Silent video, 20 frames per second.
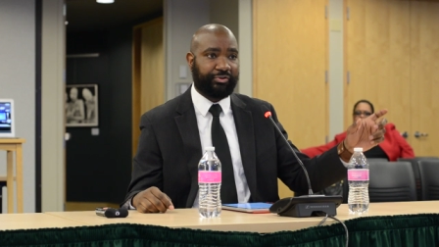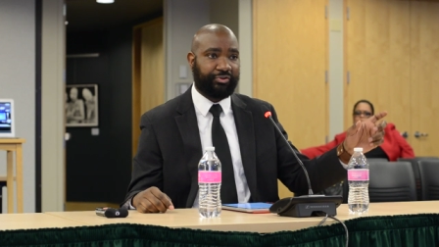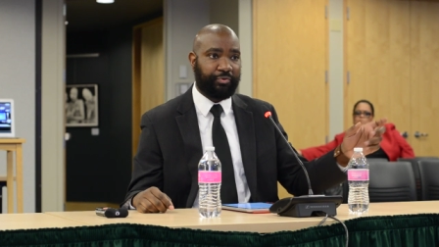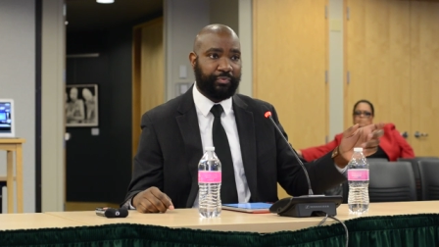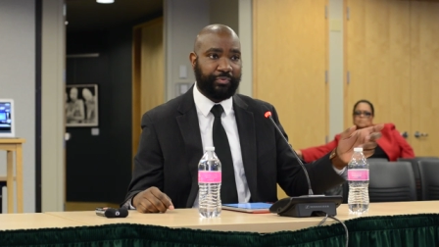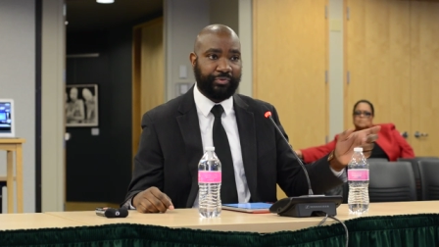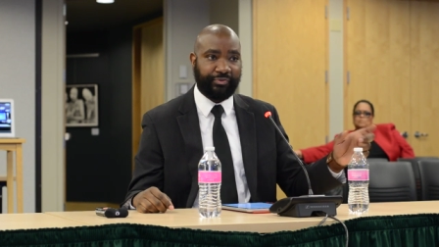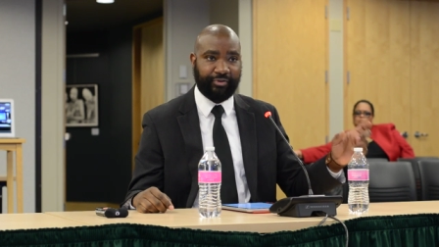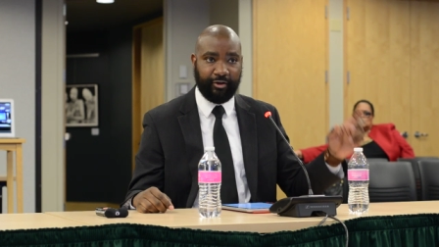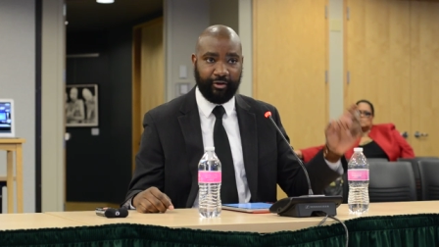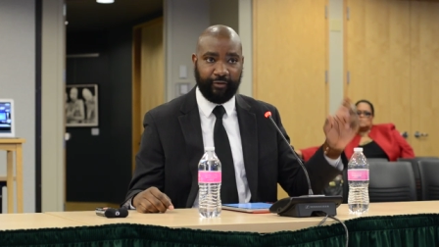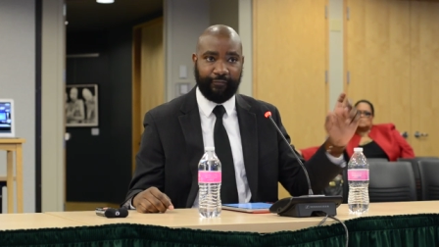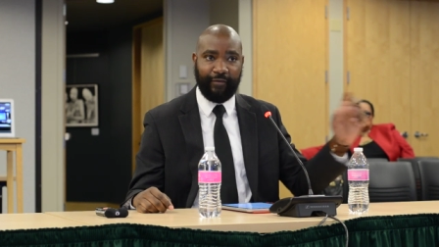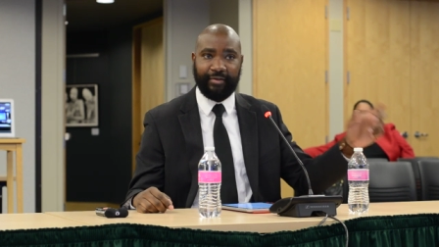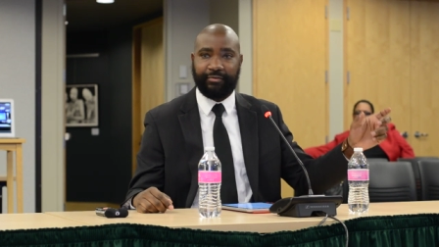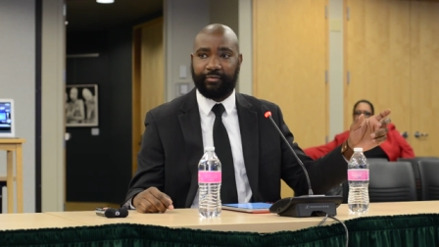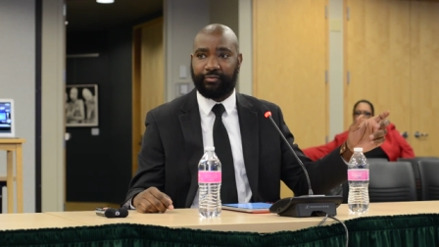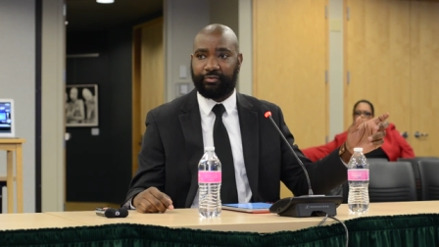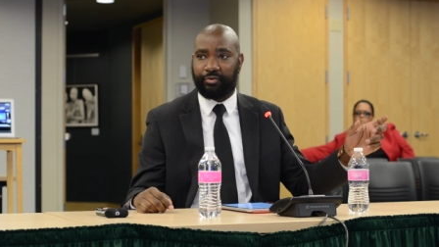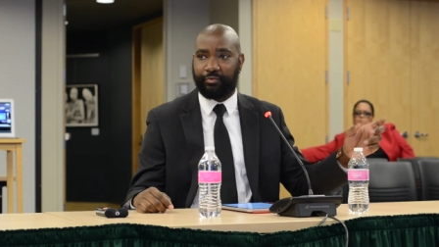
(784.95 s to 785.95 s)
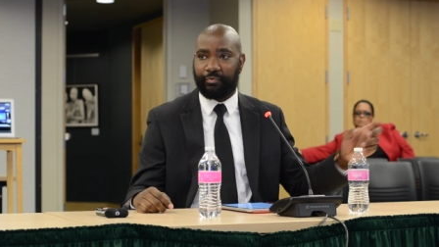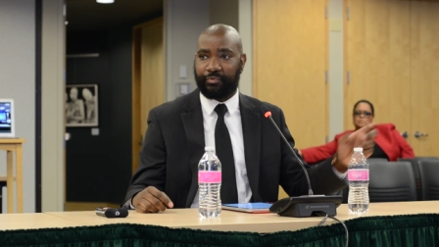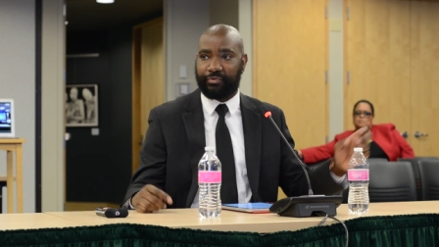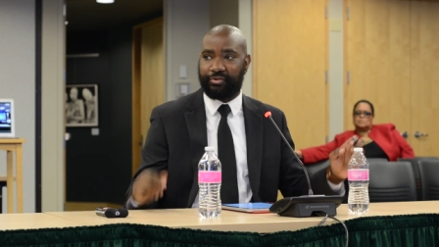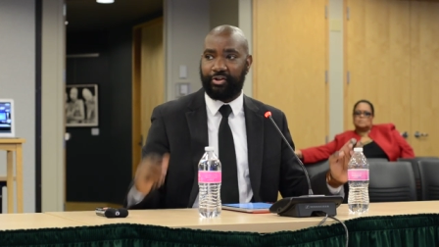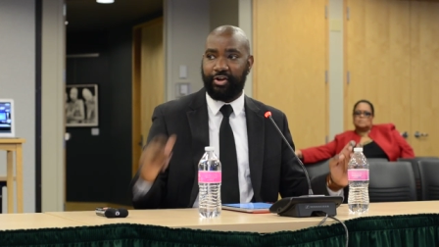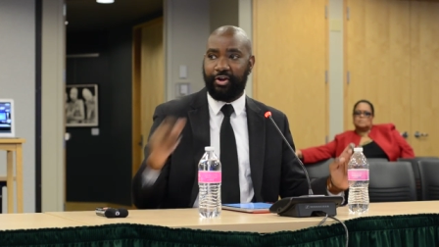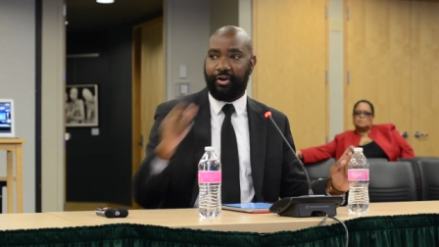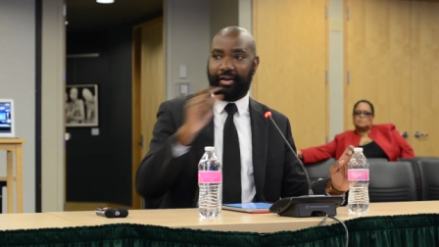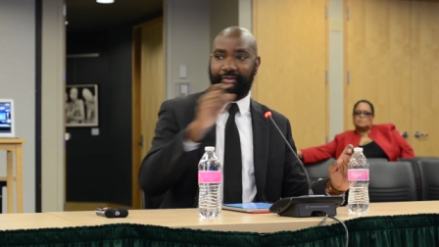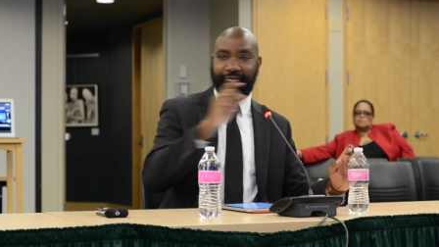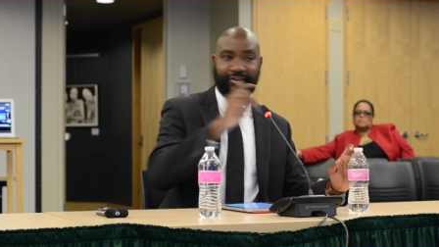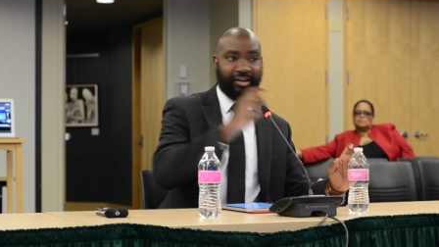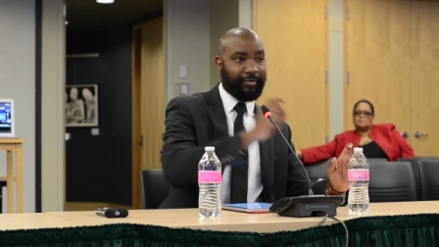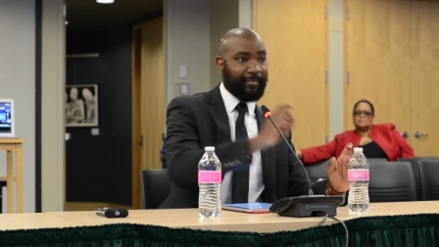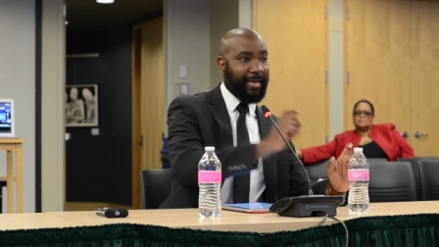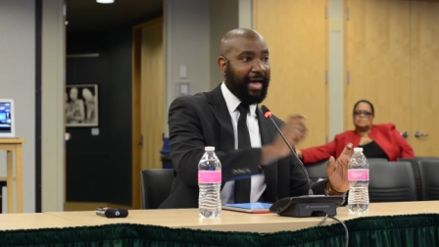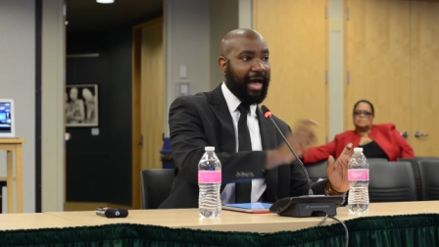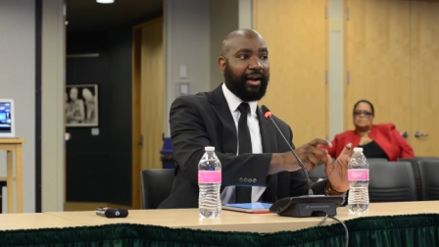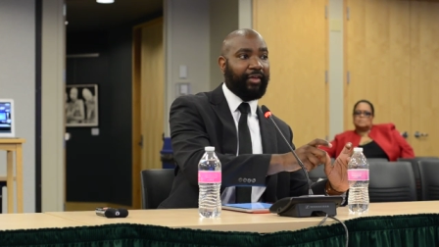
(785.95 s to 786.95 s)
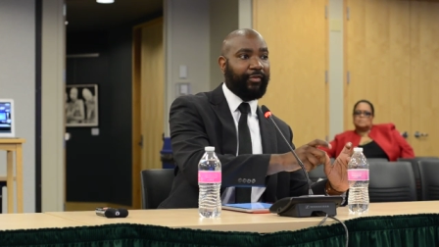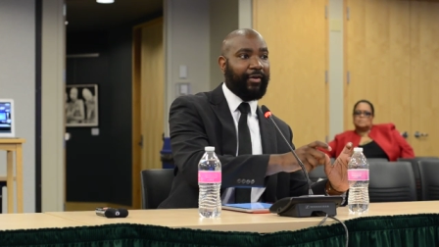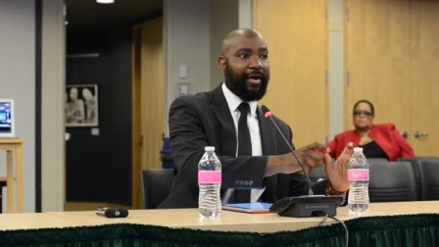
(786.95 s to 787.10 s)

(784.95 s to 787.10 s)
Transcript: students and effective students and take them out of